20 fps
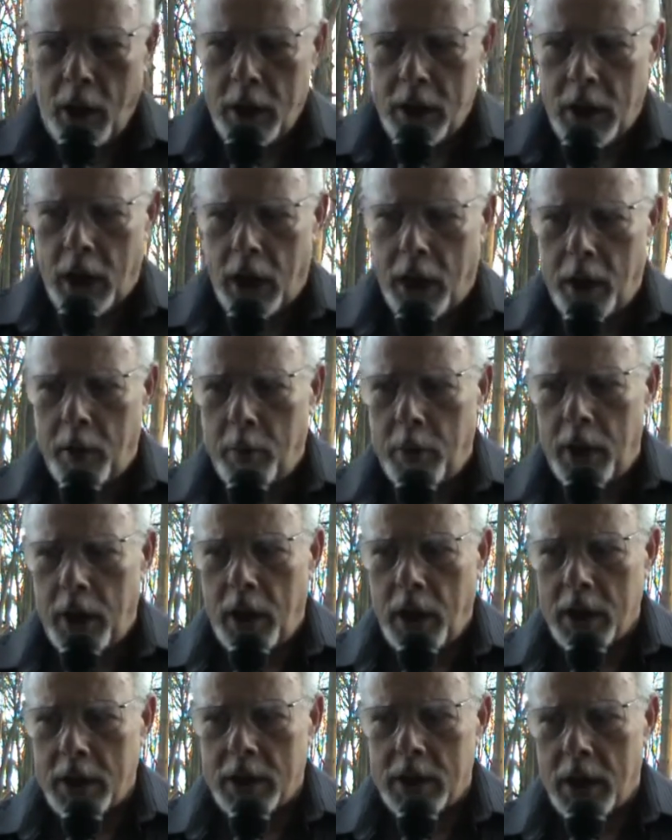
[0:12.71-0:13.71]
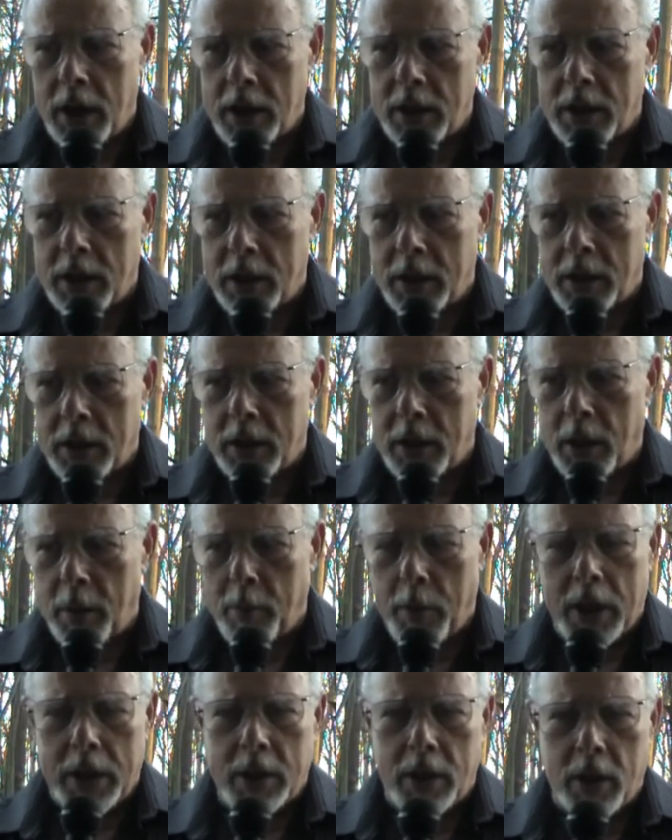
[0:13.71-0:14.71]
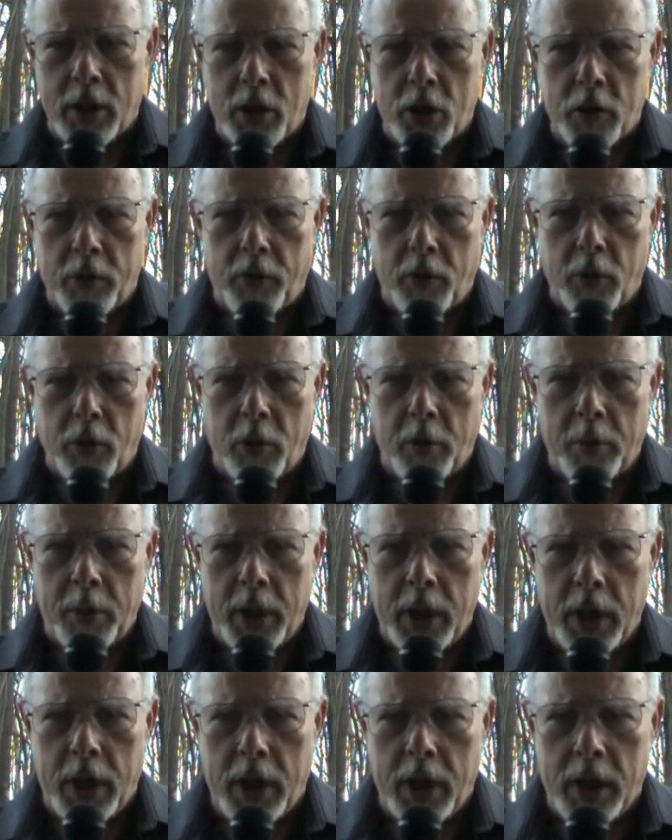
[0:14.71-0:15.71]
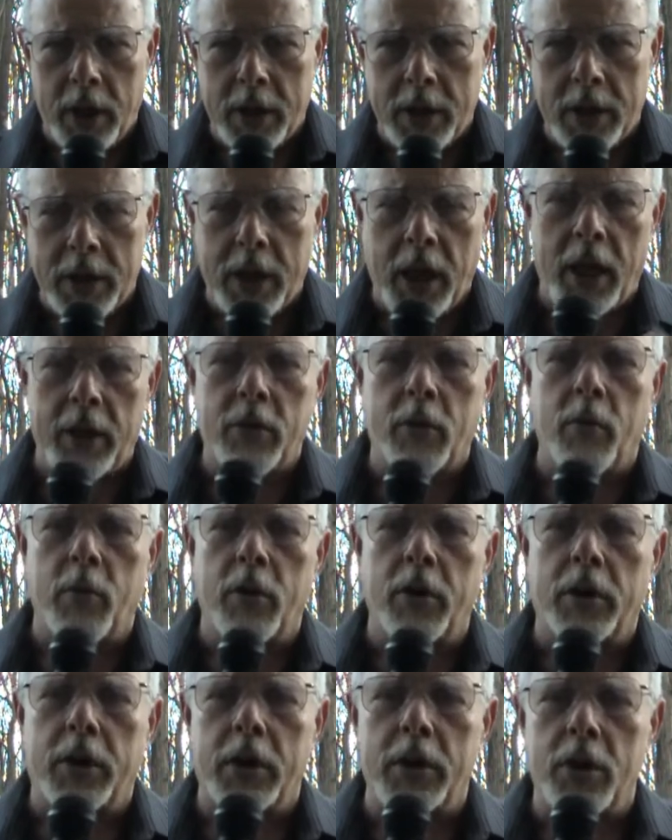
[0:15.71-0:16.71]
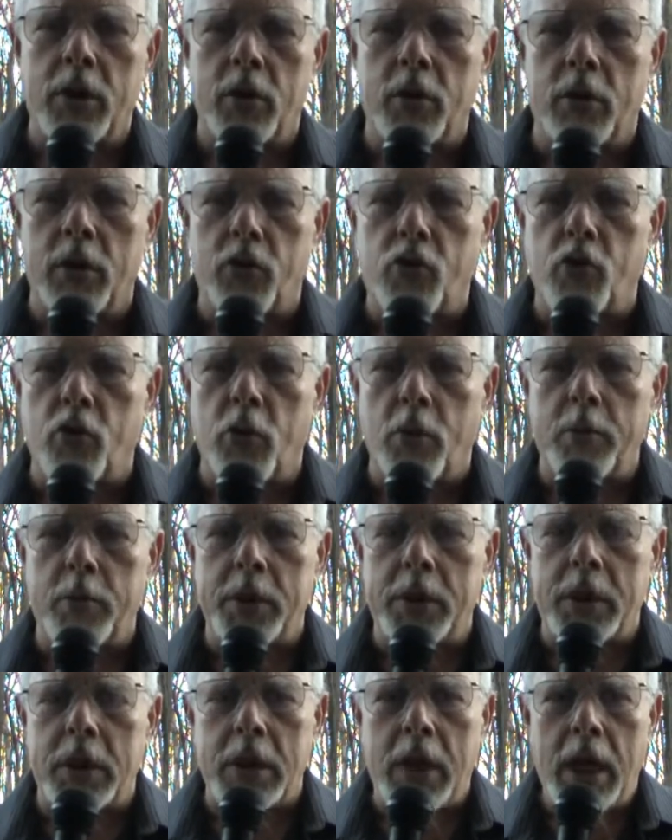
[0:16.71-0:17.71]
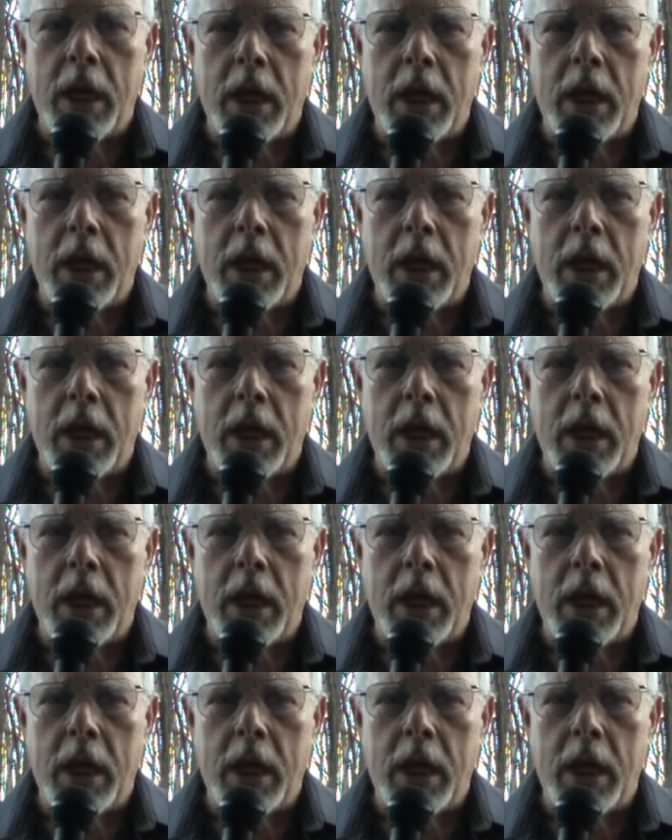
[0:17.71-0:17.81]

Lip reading: enemy has sent a message from its headquarters to the troops.